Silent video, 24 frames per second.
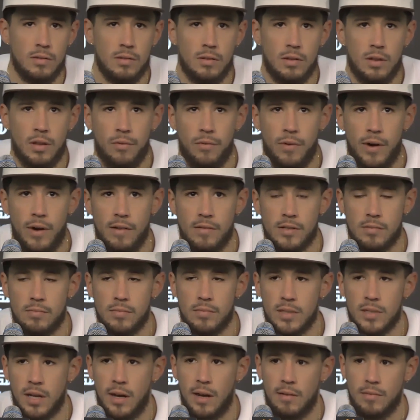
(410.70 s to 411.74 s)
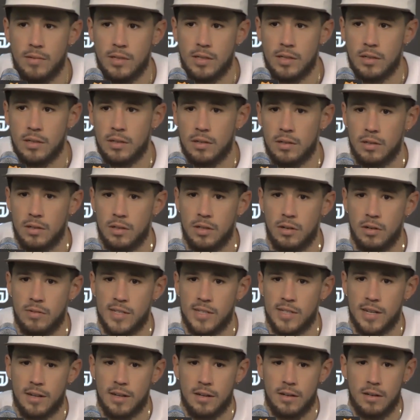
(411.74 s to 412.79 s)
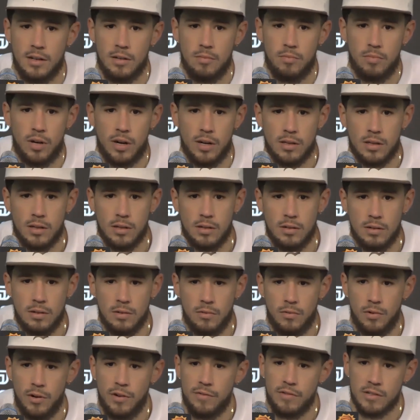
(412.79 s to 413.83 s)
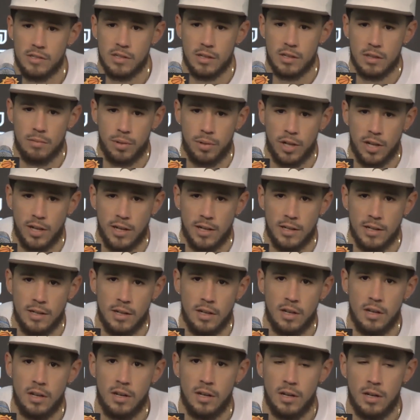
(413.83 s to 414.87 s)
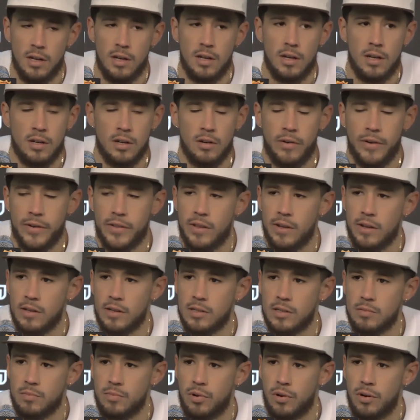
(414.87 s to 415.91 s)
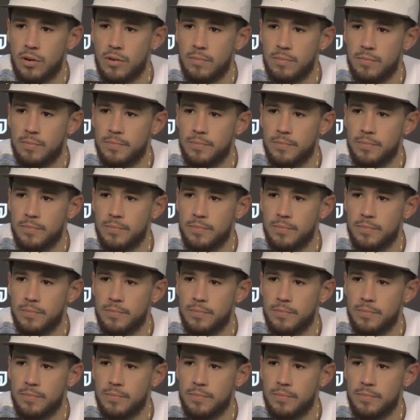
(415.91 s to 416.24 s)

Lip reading: the refs some time to, you know, take a deep breath and revisit the play, you know, I think it's important.